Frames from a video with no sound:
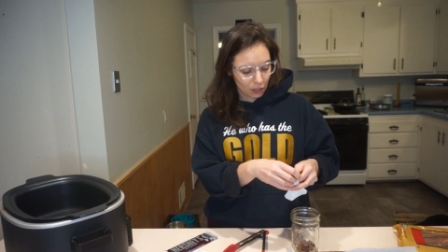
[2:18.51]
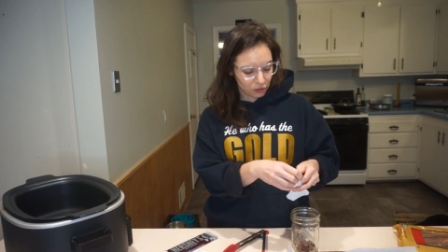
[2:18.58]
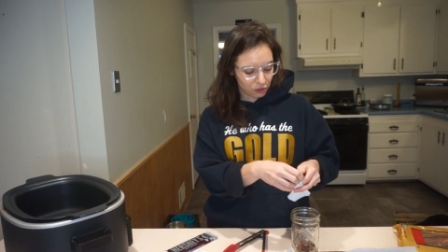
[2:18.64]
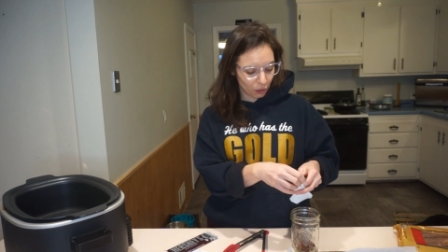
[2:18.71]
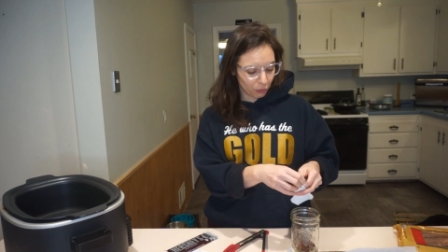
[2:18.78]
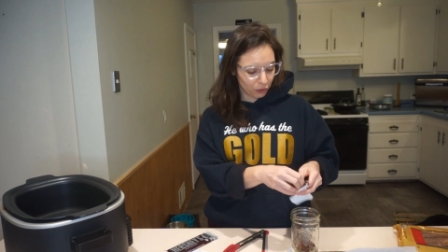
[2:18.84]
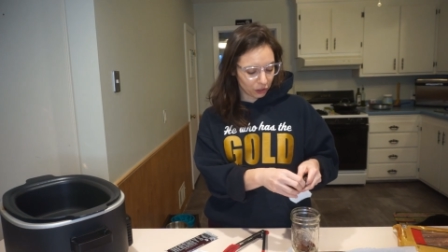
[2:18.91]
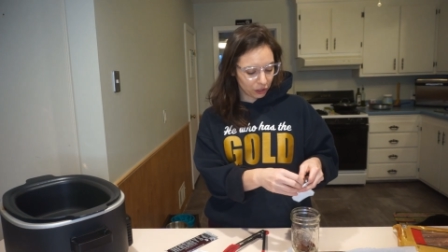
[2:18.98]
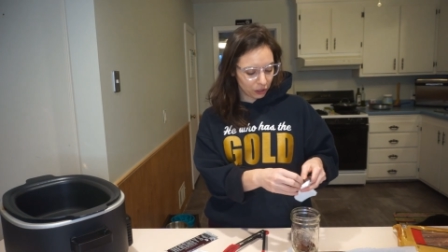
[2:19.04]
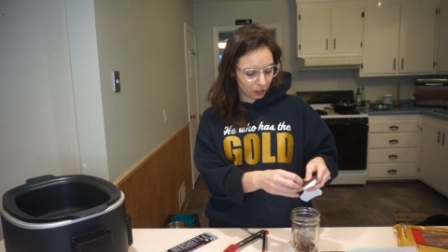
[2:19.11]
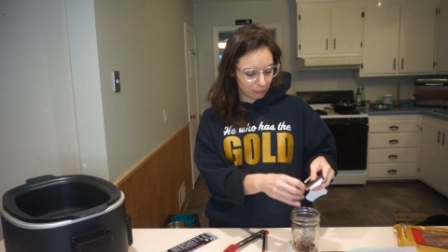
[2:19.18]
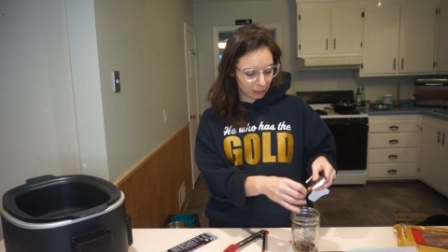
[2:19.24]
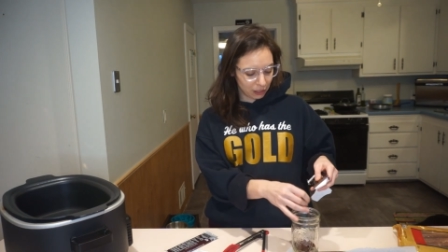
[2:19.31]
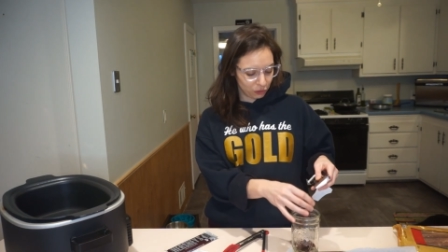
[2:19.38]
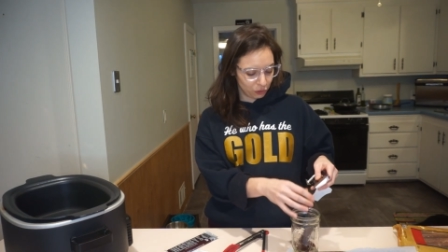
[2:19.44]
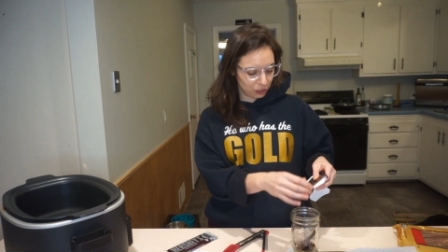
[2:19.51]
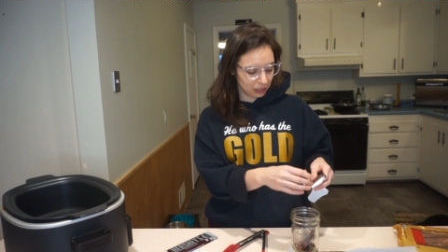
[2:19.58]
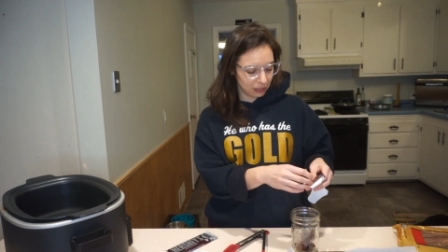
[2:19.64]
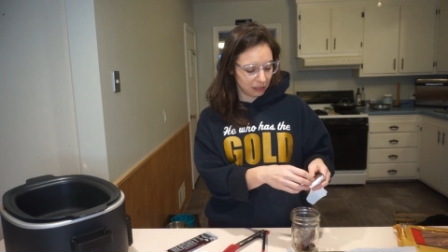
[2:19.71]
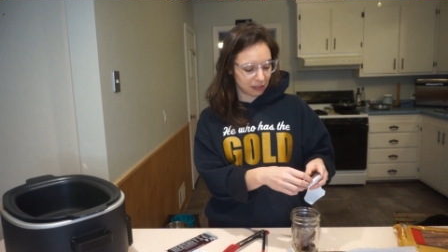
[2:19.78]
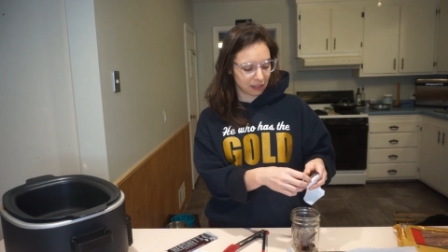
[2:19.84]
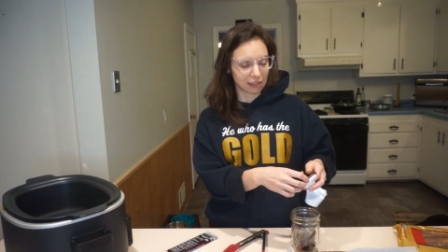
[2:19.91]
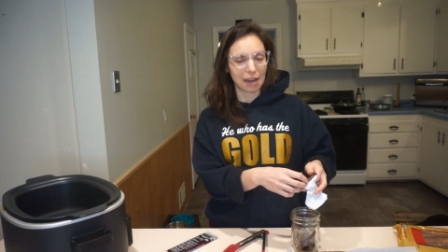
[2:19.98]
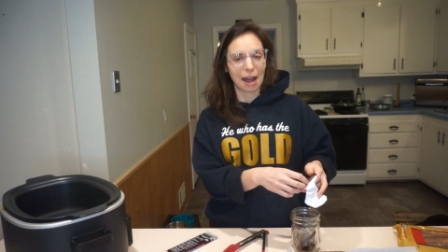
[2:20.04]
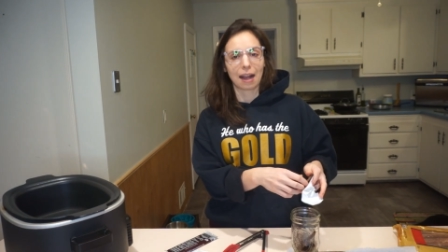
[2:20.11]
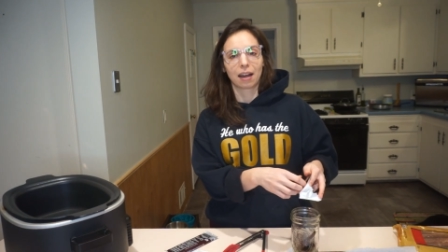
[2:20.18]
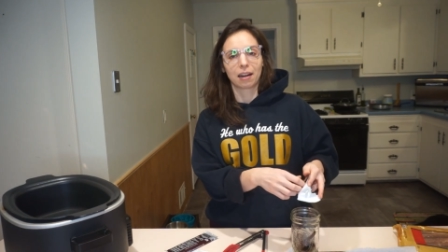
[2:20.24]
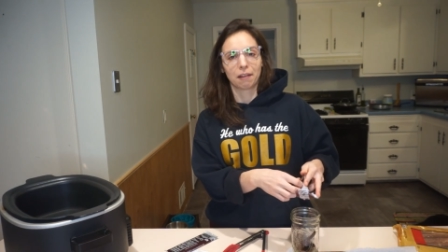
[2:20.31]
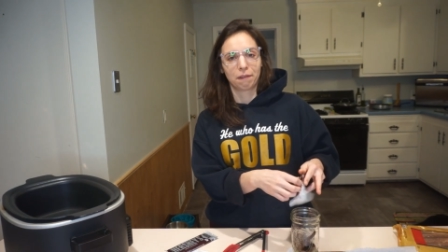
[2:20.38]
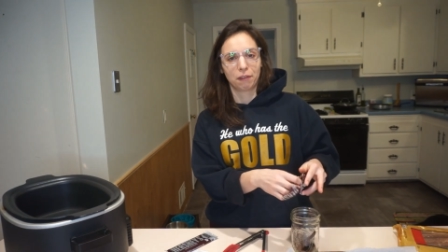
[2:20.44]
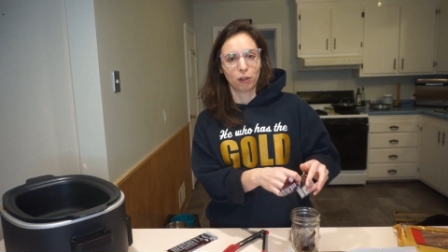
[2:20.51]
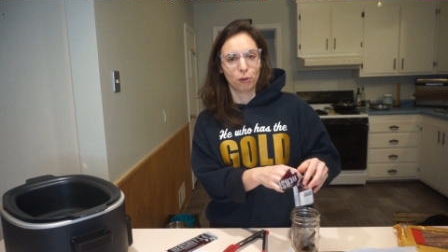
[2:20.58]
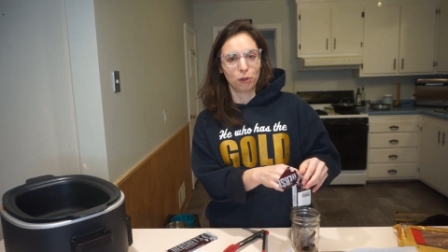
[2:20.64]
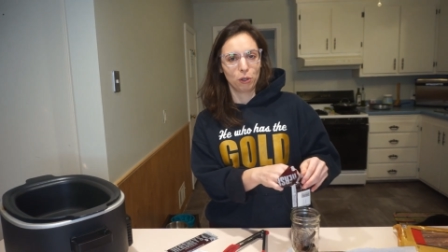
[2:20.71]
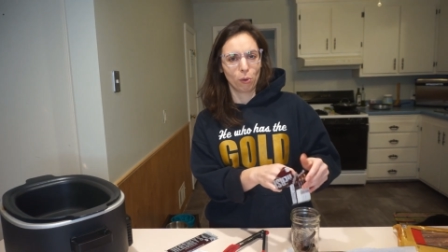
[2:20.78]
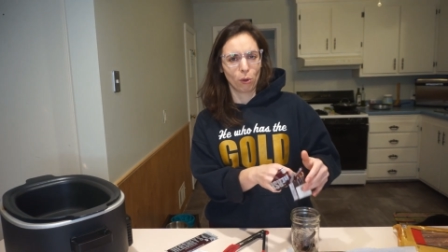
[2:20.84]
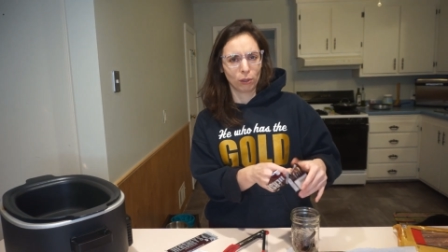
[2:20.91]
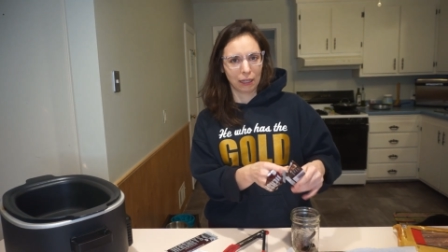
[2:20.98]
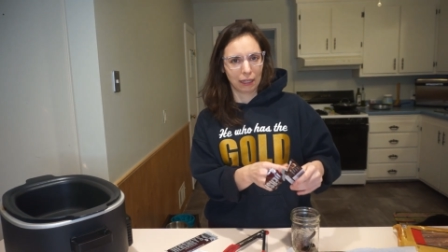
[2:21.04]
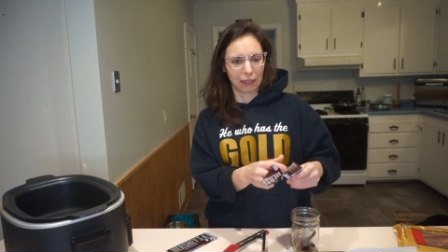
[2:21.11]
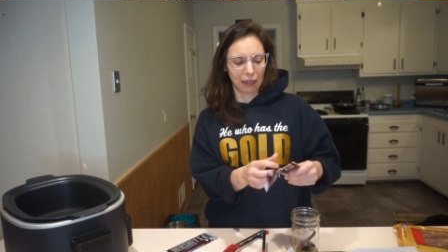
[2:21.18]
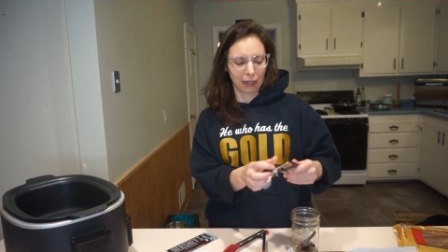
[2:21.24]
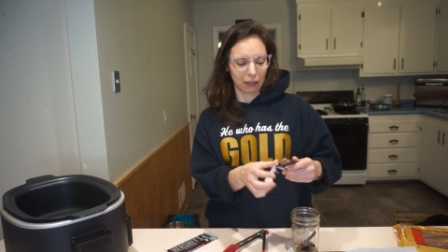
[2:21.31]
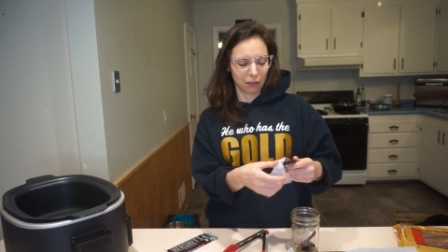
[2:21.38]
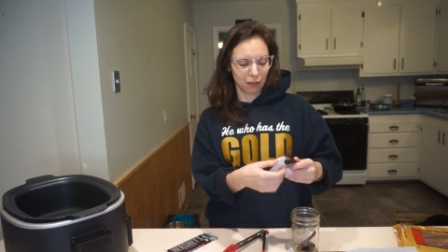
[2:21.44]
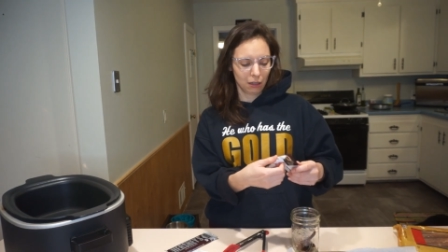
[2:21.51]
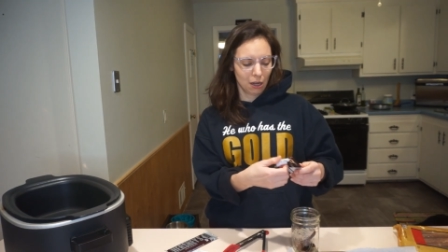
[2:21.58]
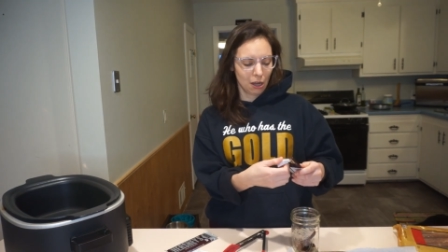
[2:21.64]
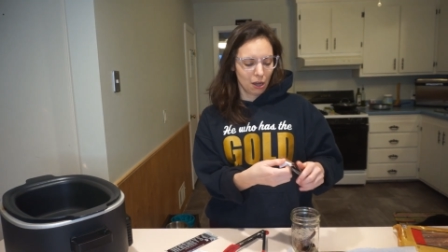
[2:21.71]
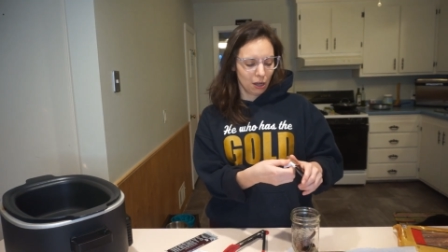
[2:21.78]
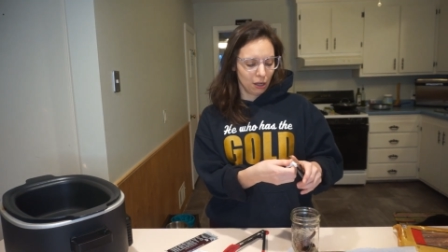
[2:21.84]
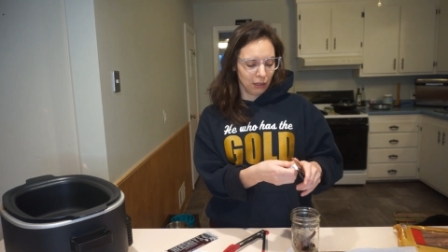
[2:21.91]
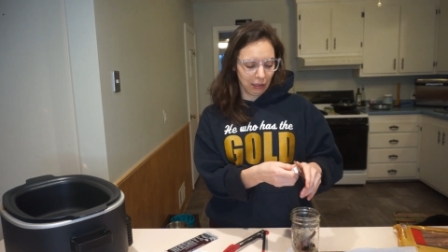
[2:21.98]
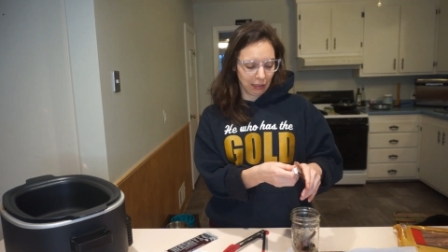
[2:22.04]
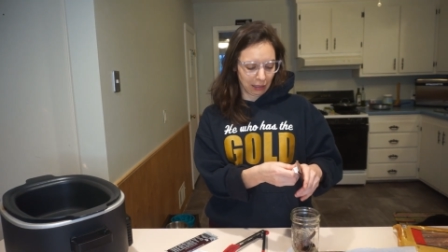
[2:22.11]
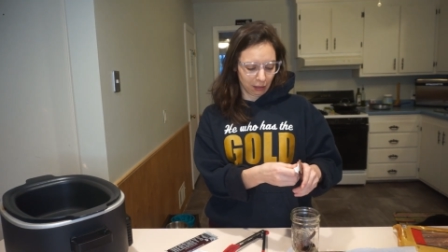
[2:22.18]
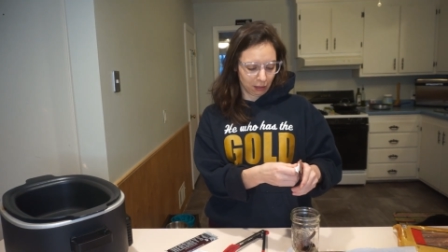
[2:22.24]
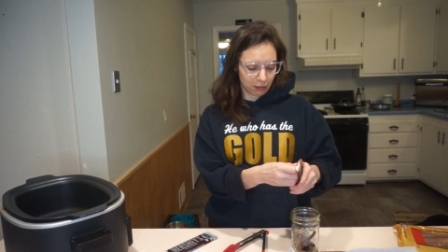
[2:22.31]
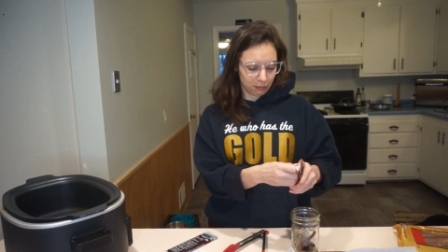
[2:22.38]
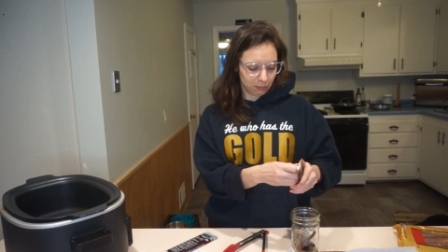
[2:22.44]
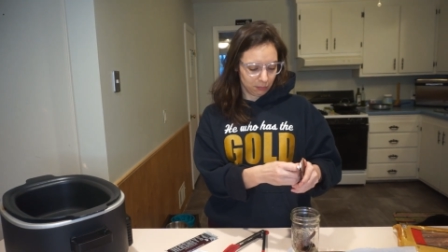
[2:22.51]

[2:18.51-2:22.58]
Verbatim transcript: So they're good because you can snack on a few and you won't like get like